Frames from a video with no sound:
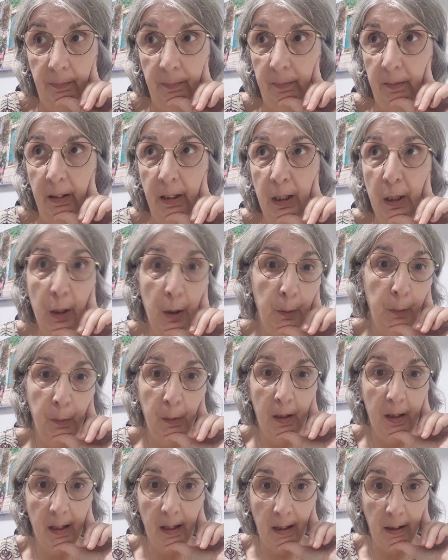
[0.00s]
new
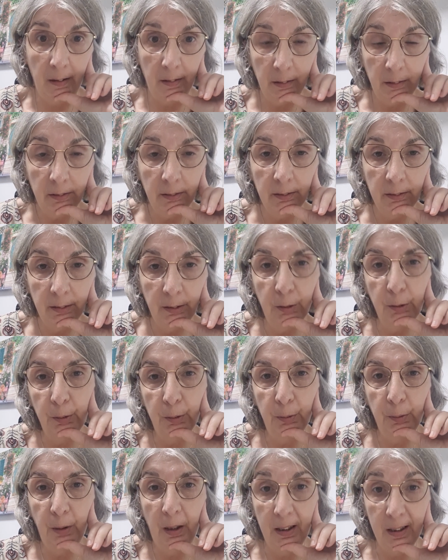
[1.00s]
thing
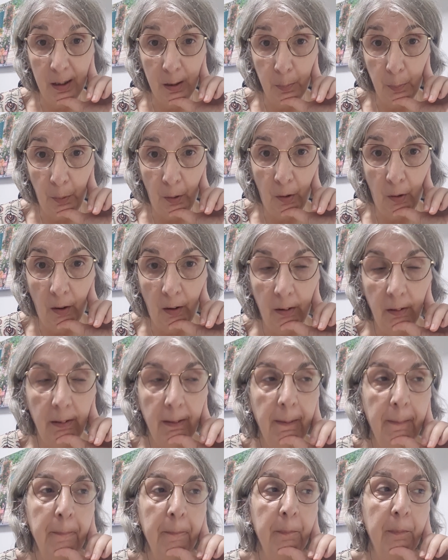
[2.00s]
to explore
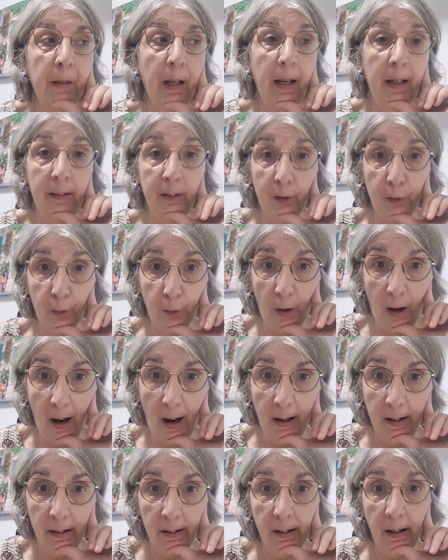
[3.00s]
and
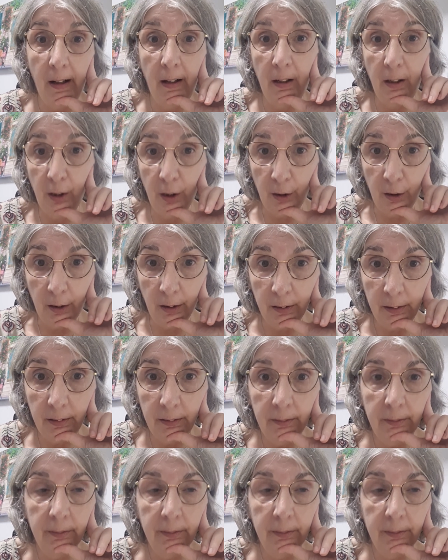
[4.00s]
try and learn.